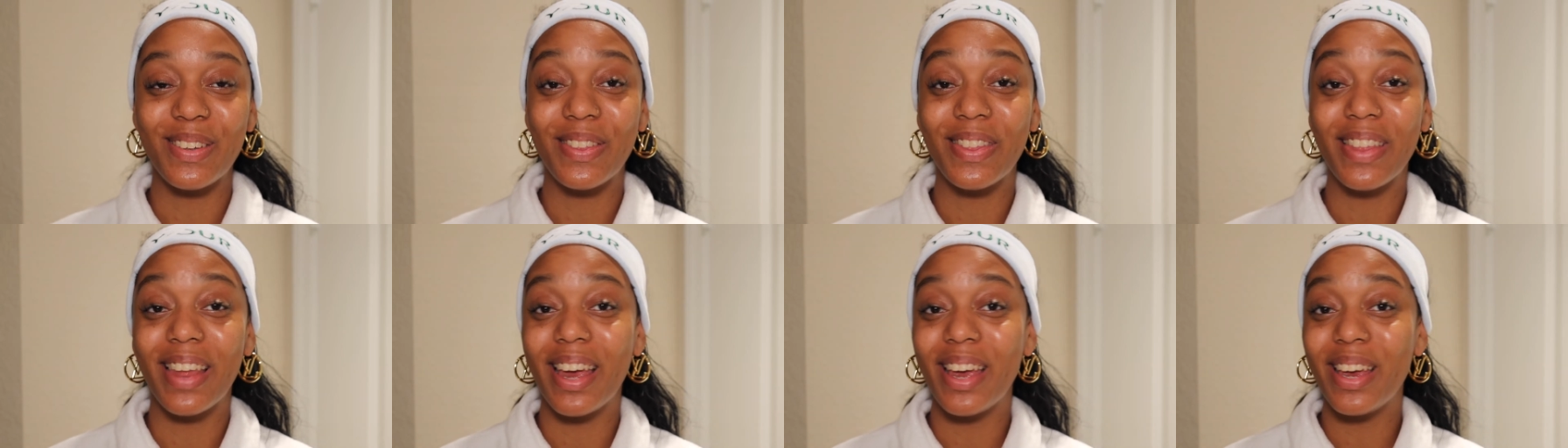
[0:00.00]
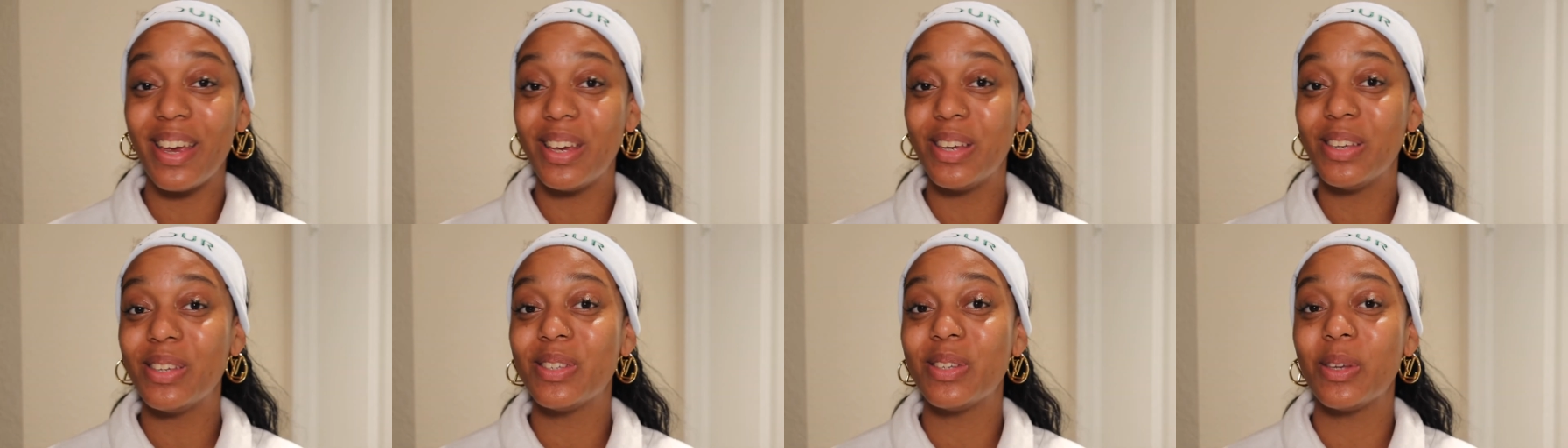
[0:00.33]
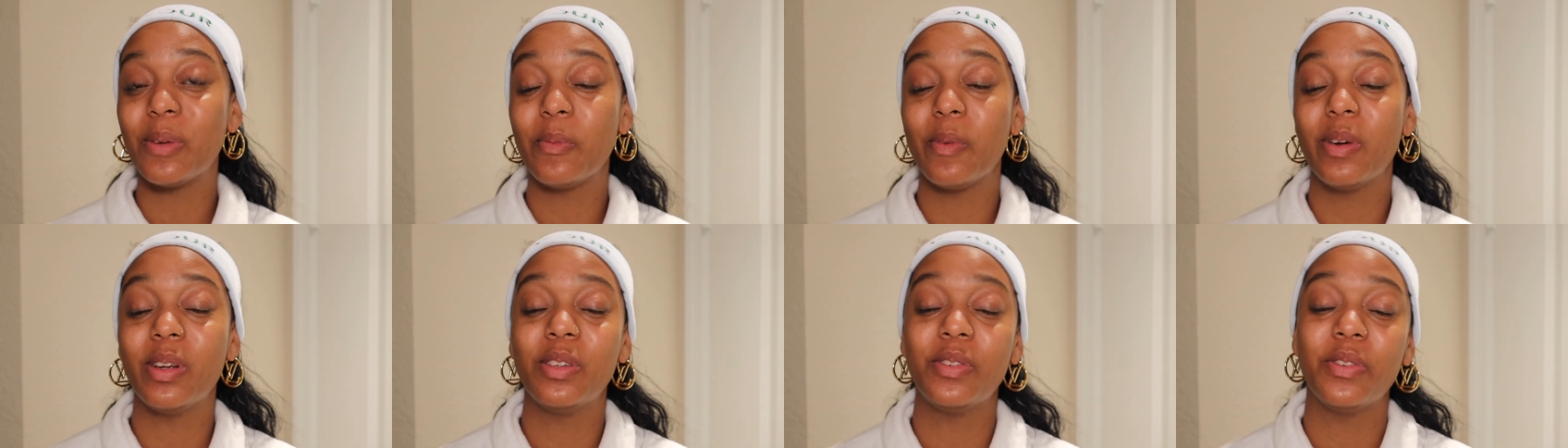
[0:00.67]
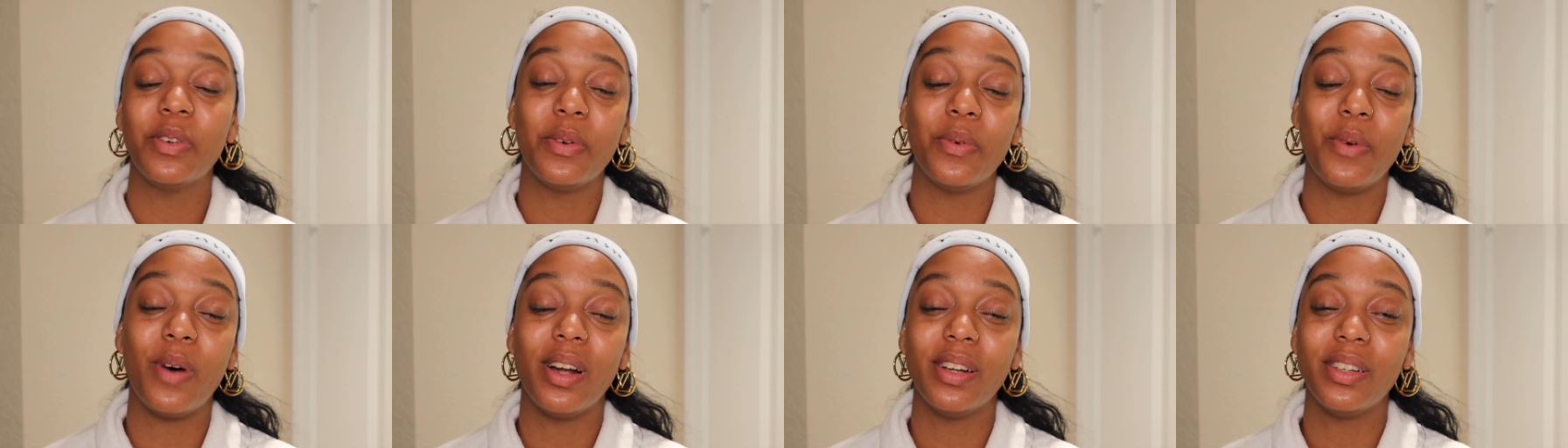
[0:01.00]
thank you so much
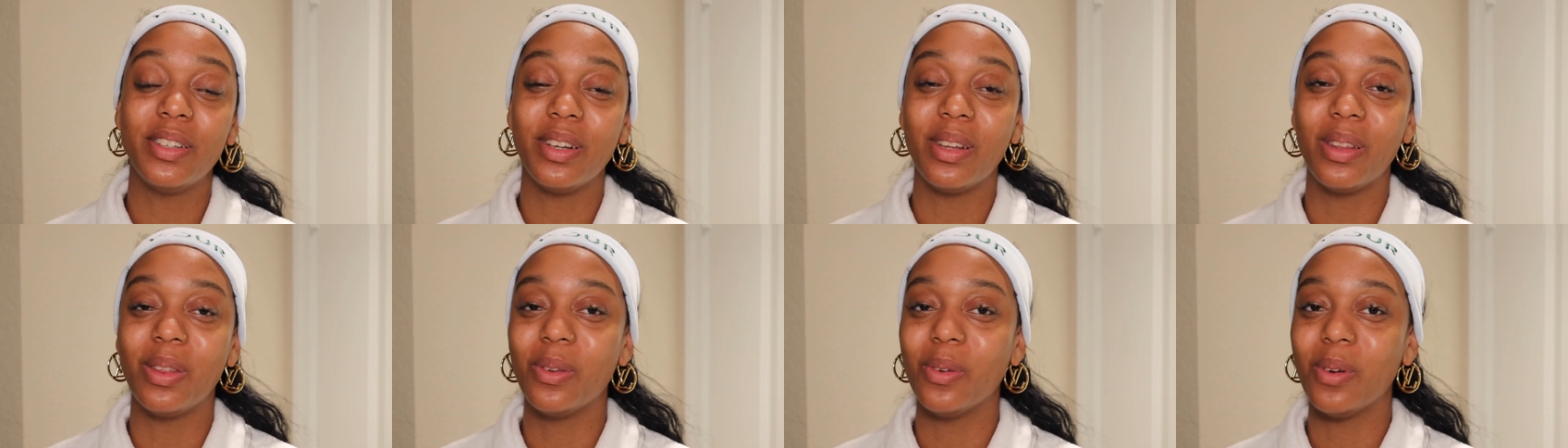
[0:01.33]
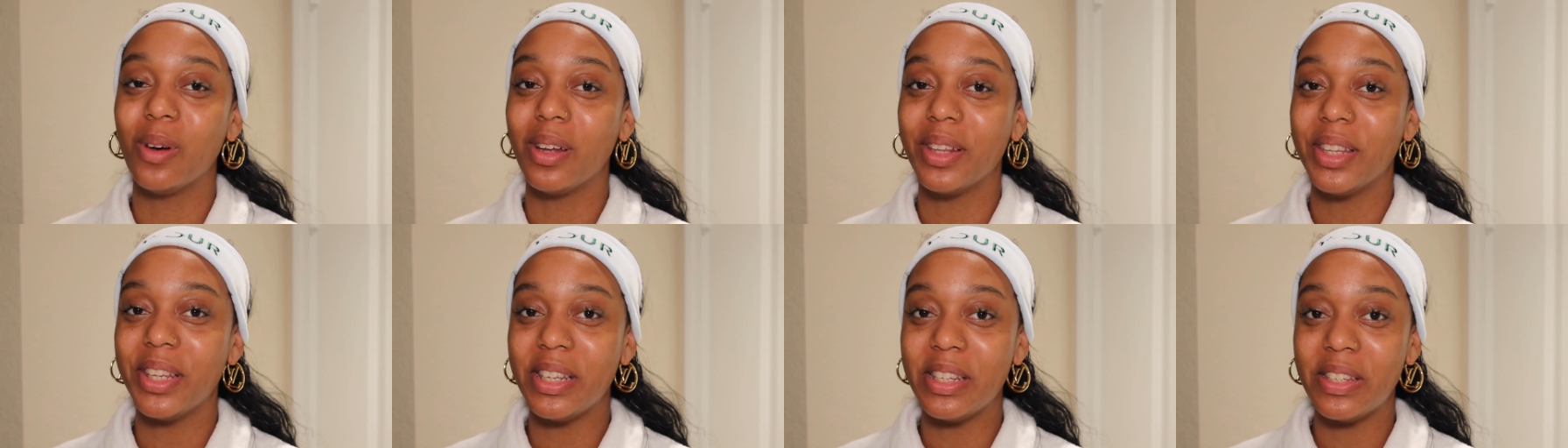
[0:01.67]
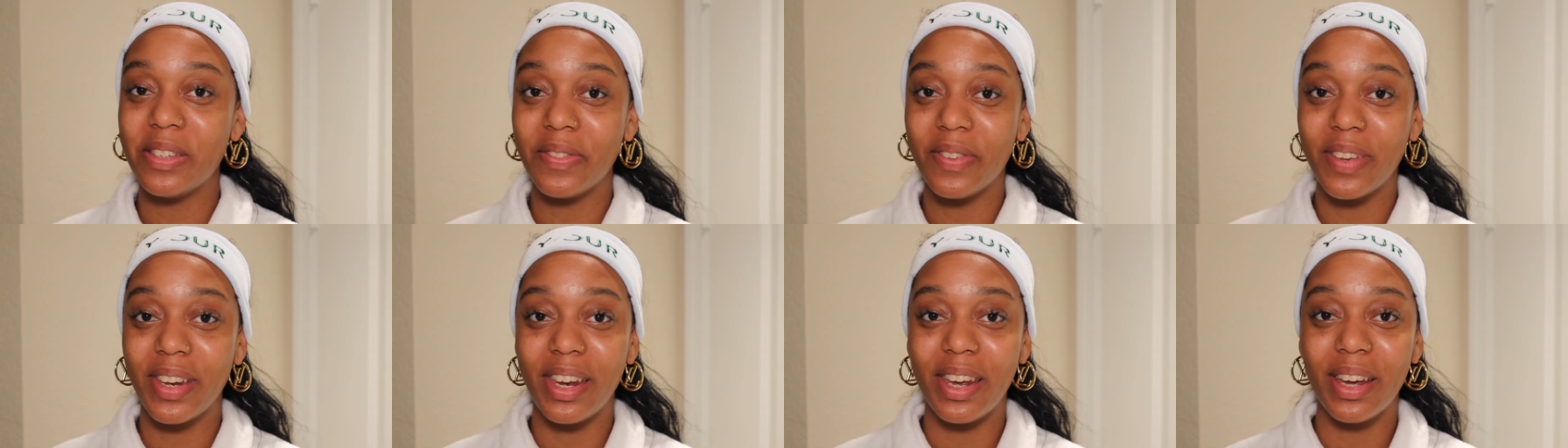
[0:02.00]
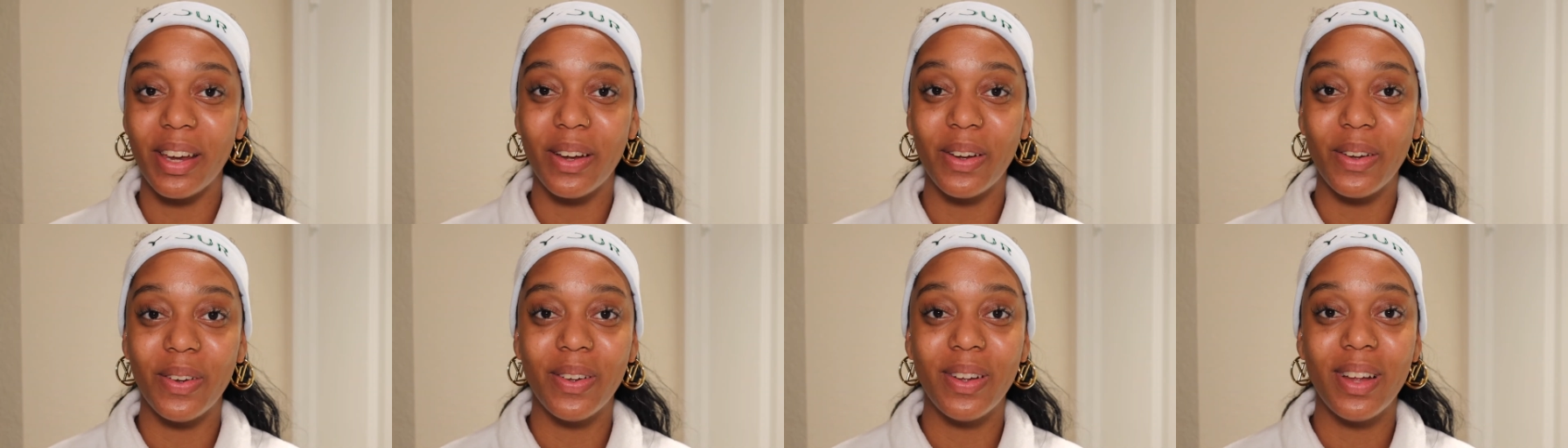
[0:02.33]
for watching throughout this
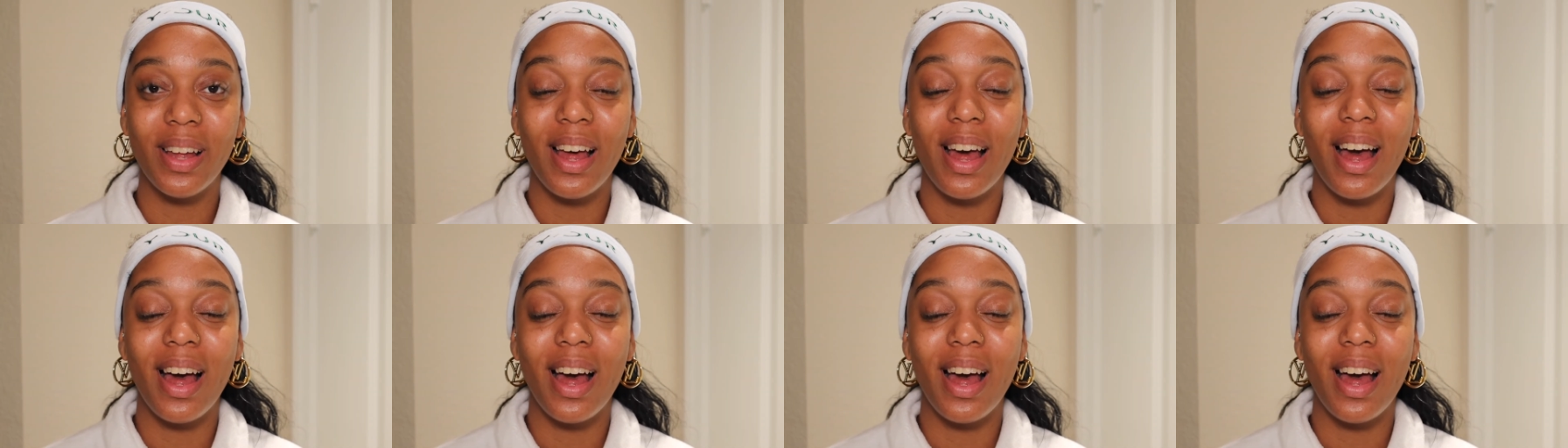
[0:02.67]
video.